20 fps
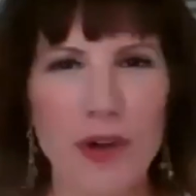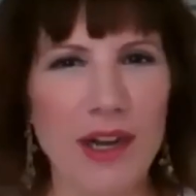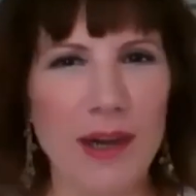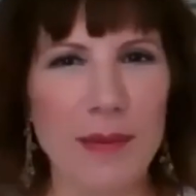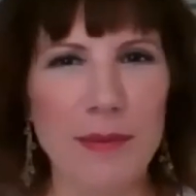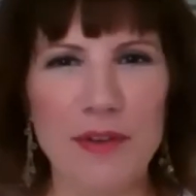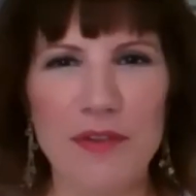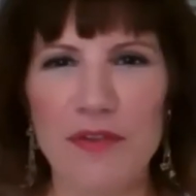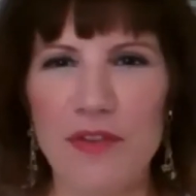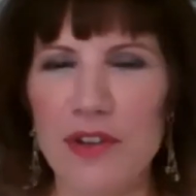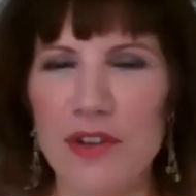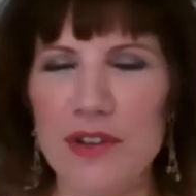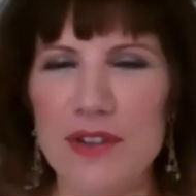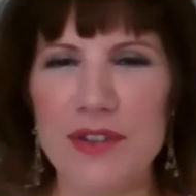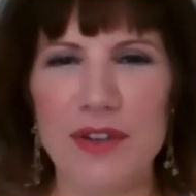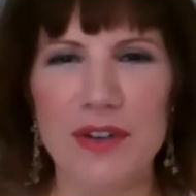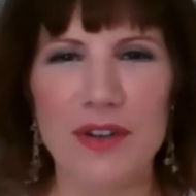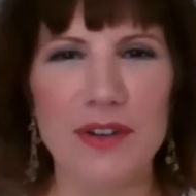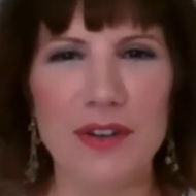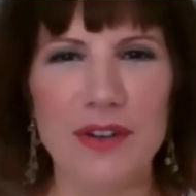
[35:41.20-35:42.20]
coming full
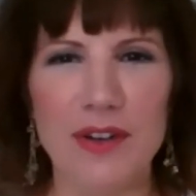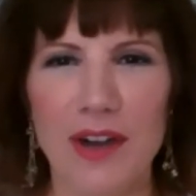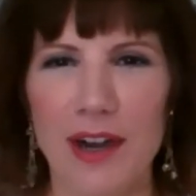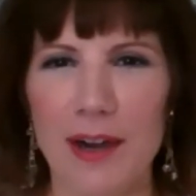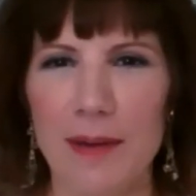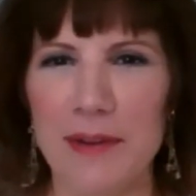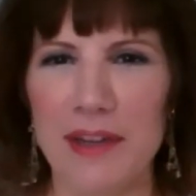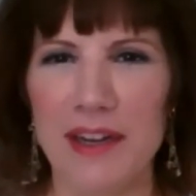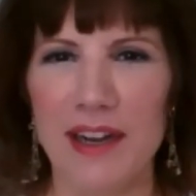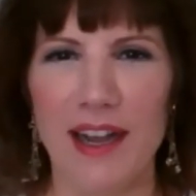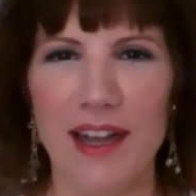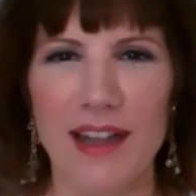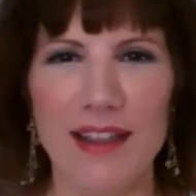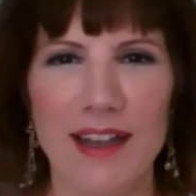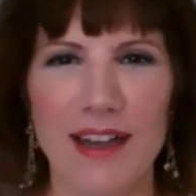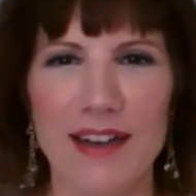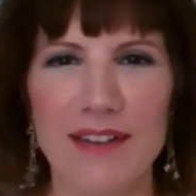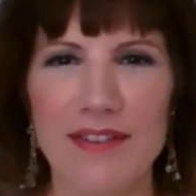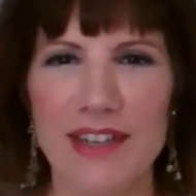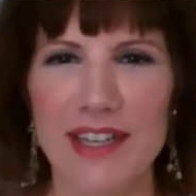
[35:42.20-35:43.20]
circle, Carmen. I
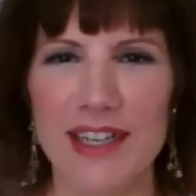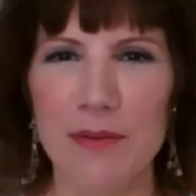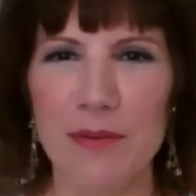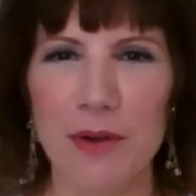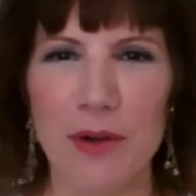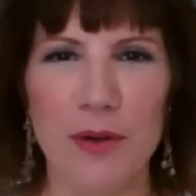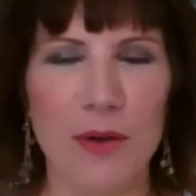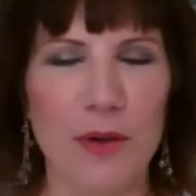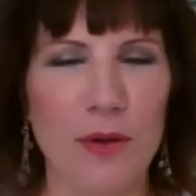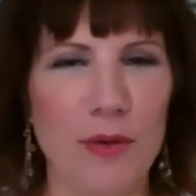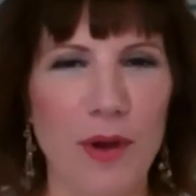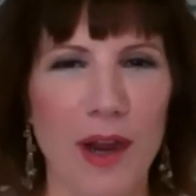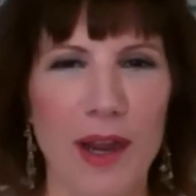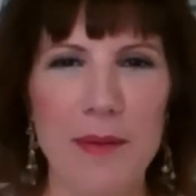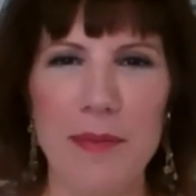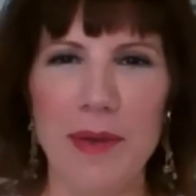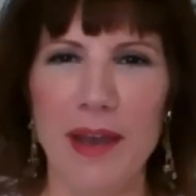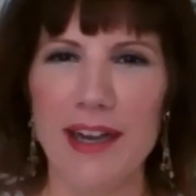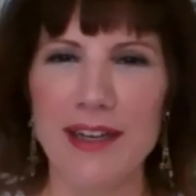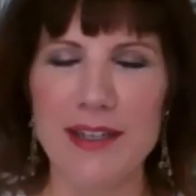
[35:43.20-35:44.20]
love it. We're going right
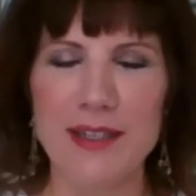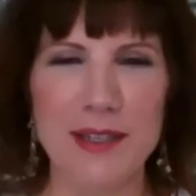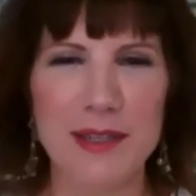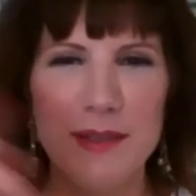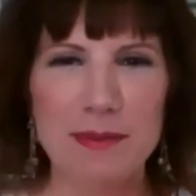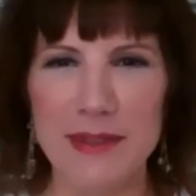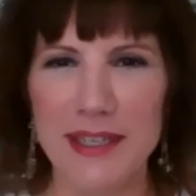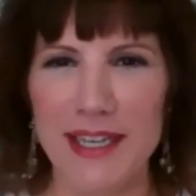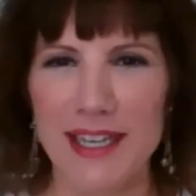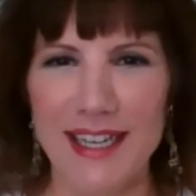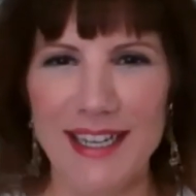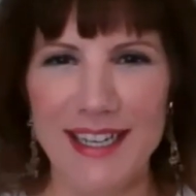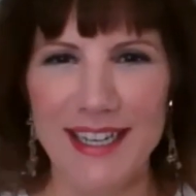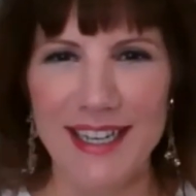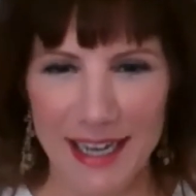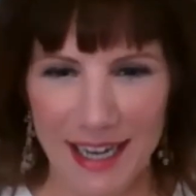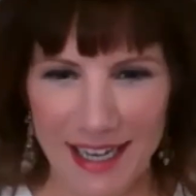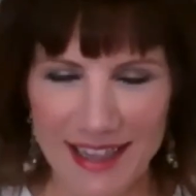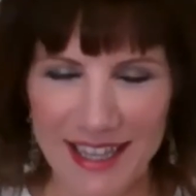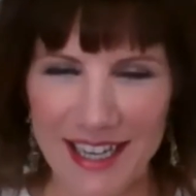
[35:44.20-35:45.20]
back to the beginning.
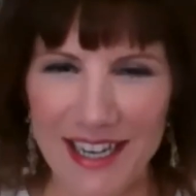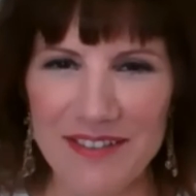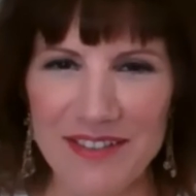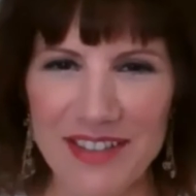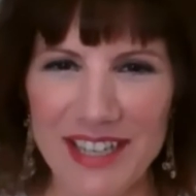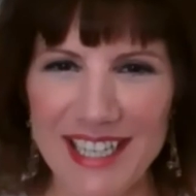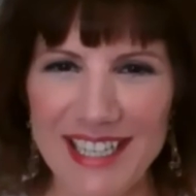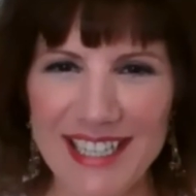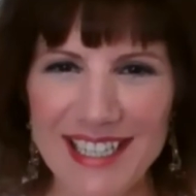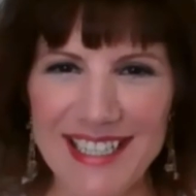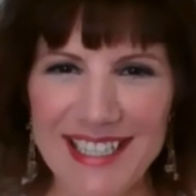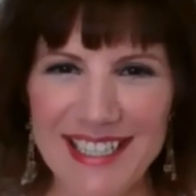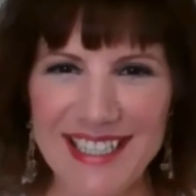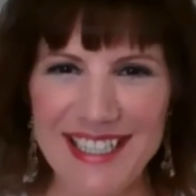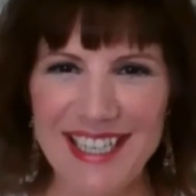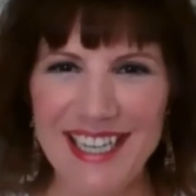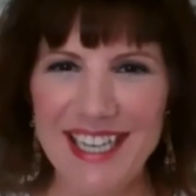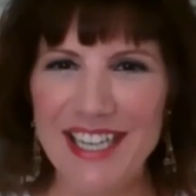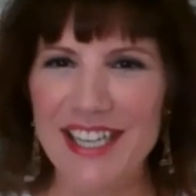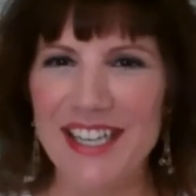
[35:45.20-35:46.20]
I love it.
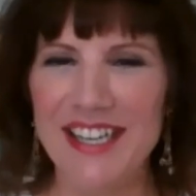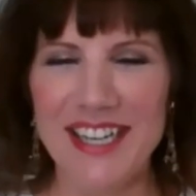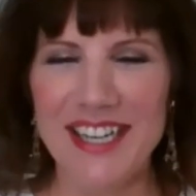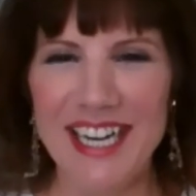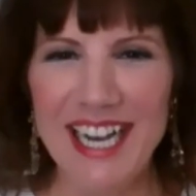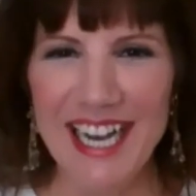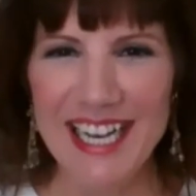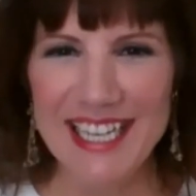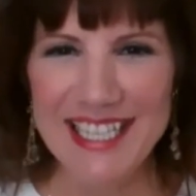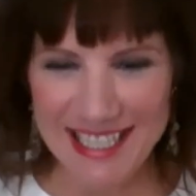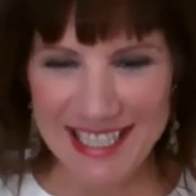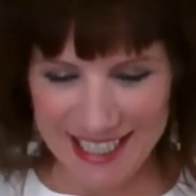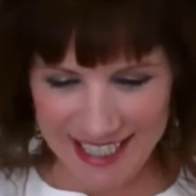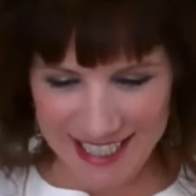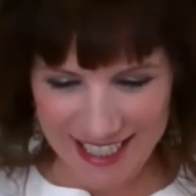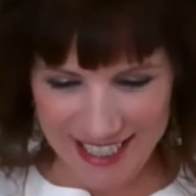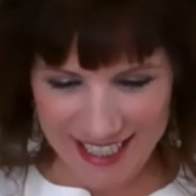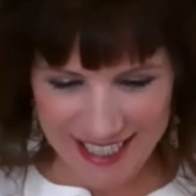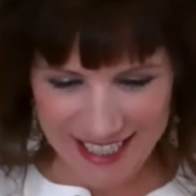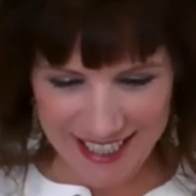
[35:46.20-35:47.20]

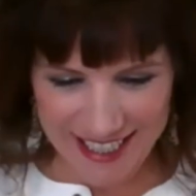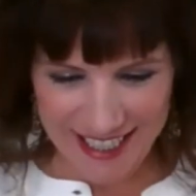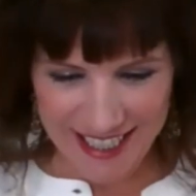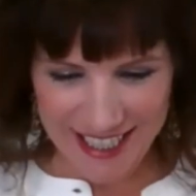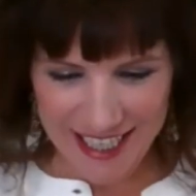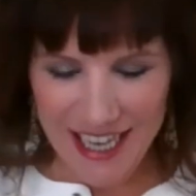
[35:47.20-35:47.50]
Curiosity.